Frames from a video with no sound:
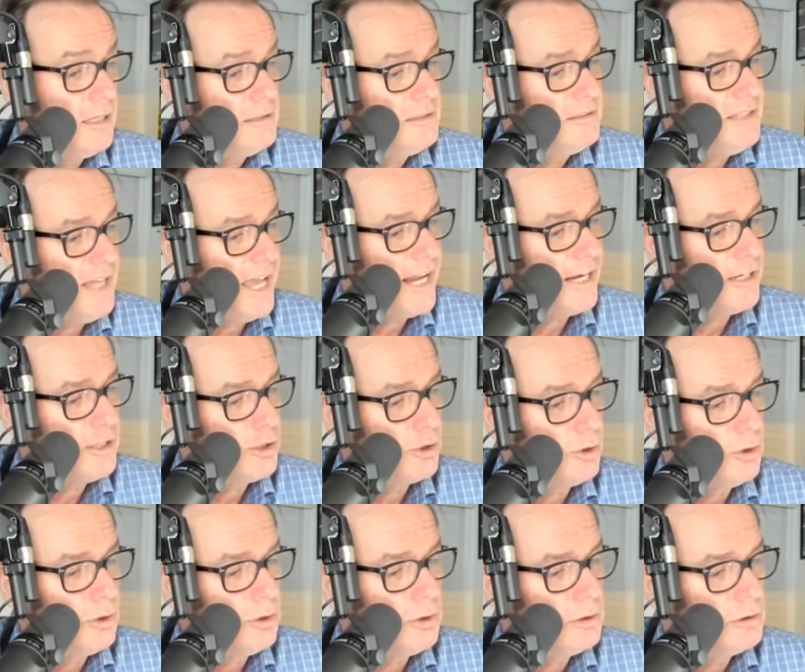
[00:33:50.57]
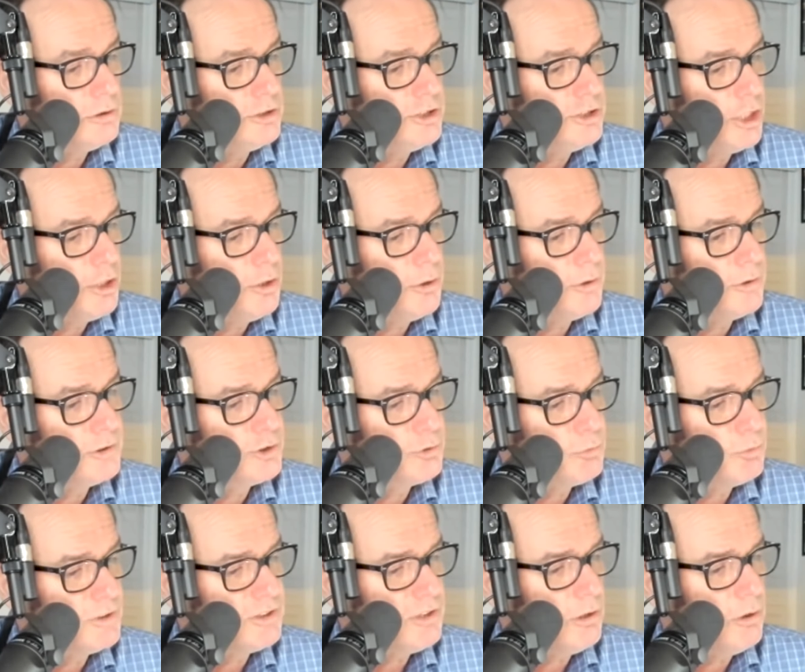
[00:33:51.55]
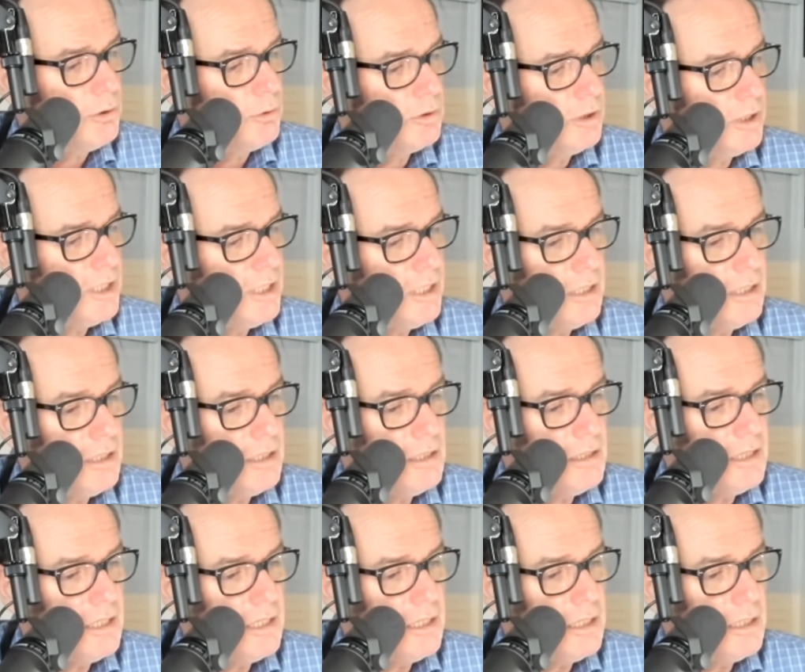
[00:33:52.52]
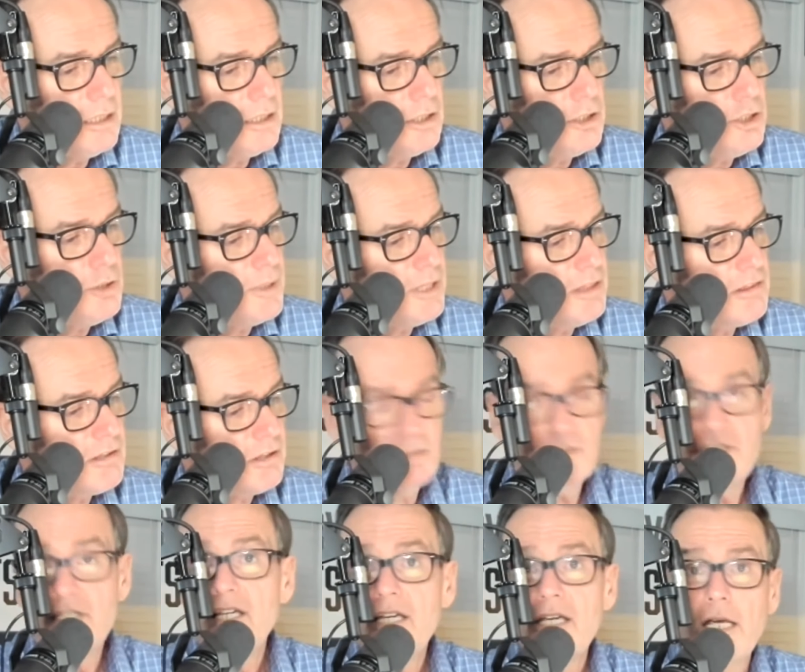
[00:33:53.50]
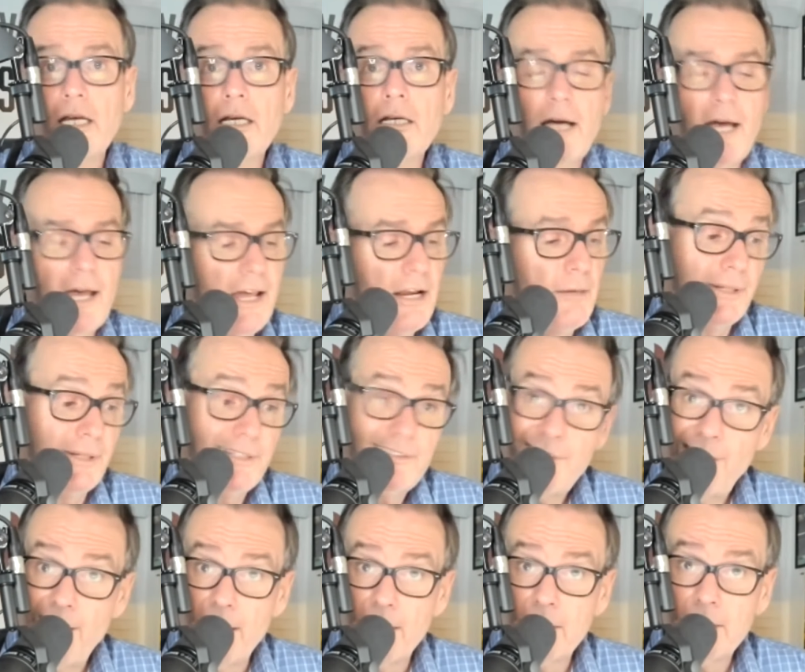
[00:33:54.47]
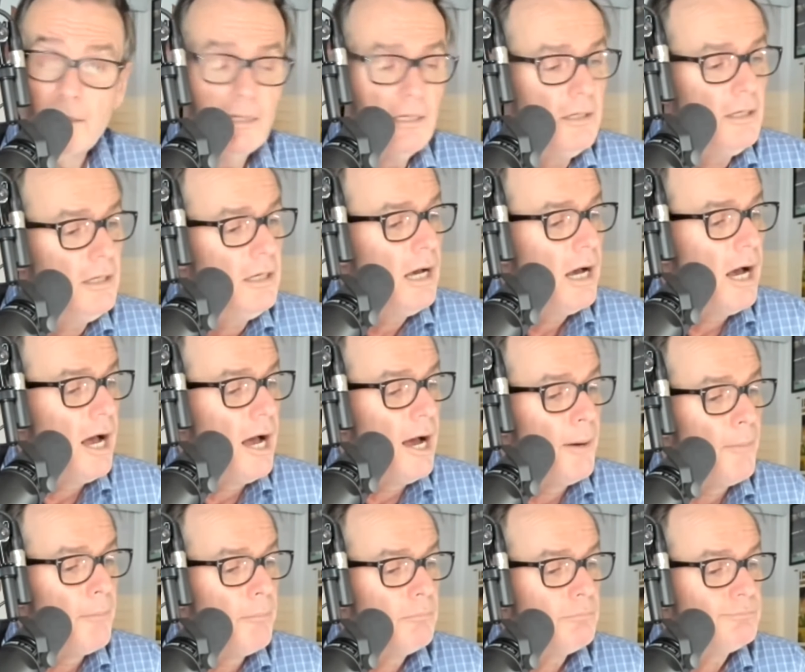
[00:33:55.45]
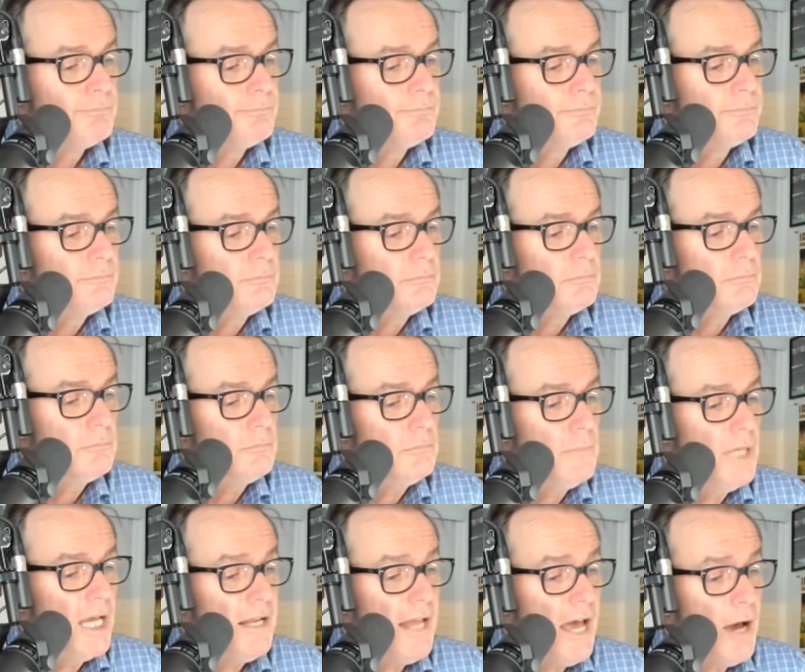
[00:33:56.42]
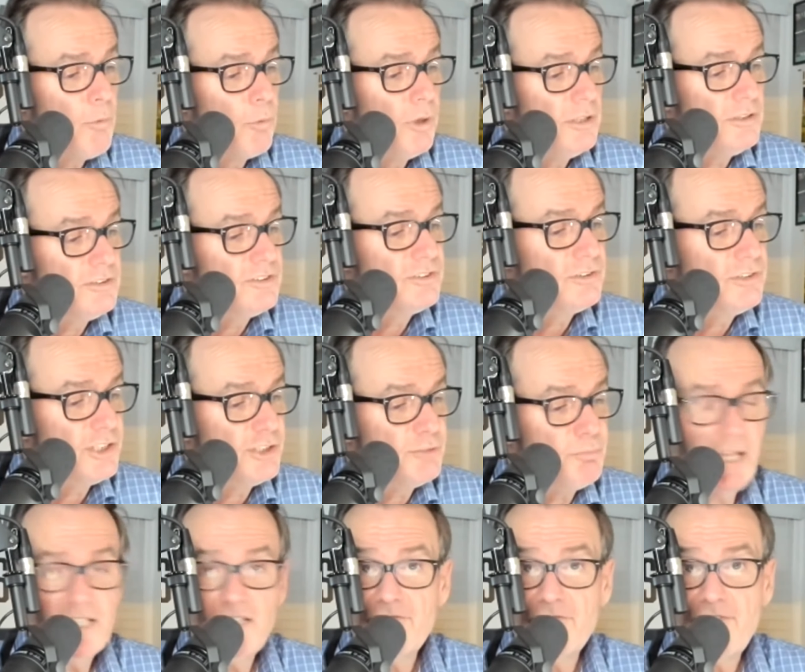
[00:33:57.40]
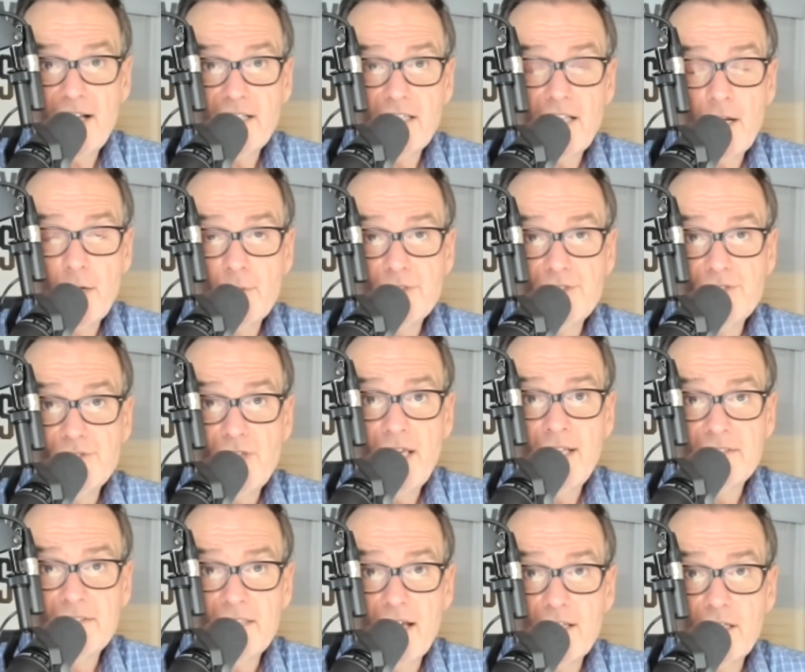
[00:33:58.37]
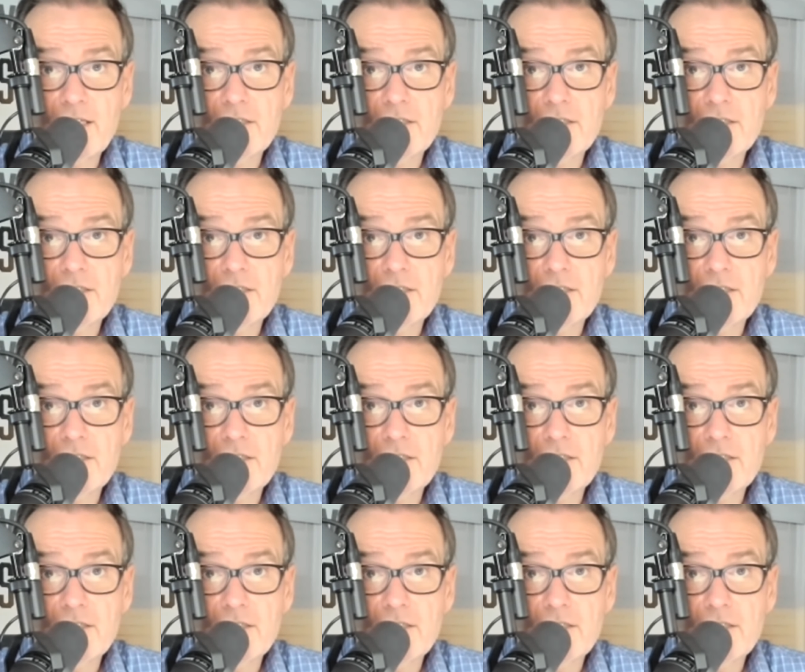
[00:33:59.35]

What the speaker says: Daniel Jones was only the QB13. I had him at 10. And that was despite the fact that he was inside the